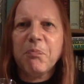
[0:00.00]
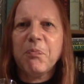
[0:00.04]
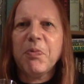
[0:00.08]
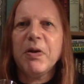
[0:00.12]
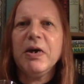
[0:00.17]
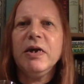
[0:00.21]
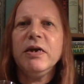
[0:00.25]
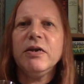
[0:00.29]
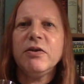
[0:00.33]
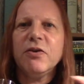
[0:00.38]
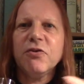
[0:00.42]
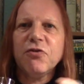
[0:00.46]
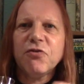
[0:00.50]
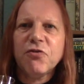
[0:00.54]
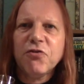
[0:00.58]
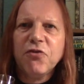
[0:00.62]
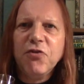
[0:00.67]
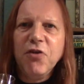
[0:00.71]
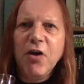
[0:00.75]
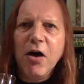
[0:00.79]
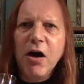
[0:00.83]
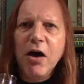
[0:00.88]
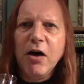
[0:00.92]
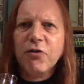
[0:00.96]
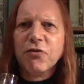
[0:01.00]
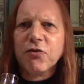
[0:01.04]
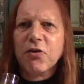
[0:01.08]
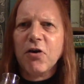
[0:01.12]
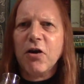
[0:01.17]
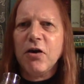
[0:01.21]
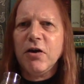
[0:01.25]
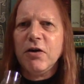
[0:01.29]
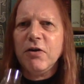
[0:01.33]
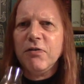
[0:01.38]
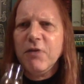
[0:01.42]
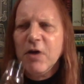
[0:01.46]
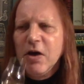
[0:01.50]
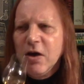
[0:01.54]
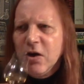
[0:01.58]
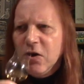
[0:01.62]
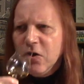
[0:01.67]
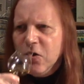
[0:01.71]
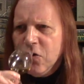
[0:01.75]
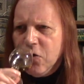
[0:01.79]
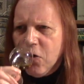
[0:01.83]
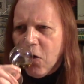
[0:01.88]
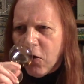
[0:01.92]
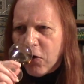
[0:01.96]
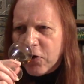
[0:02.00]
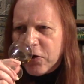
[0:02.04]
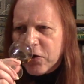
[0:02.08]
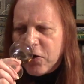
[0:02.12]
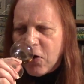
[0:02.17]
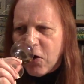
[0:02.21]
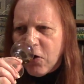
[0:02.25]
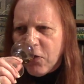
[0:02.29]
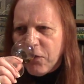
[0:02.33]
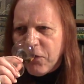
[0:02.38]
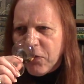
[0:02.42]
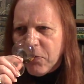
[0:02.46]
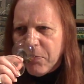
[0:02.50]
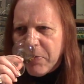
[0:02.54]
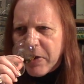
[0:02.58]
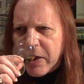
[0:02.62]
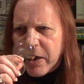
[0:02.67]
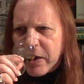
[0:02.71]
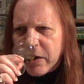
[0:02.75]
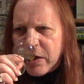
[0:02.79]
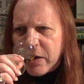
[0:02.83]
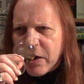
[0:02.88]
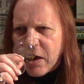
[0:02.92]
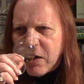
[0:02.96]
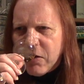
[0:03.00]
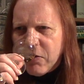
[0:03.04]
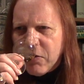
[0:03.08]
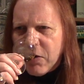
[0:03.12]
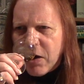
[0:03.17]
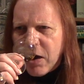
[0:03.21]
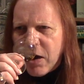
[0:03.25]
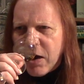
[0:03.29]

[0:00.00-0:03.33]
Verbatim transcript: peat is just kind of knocked off a bit, you know.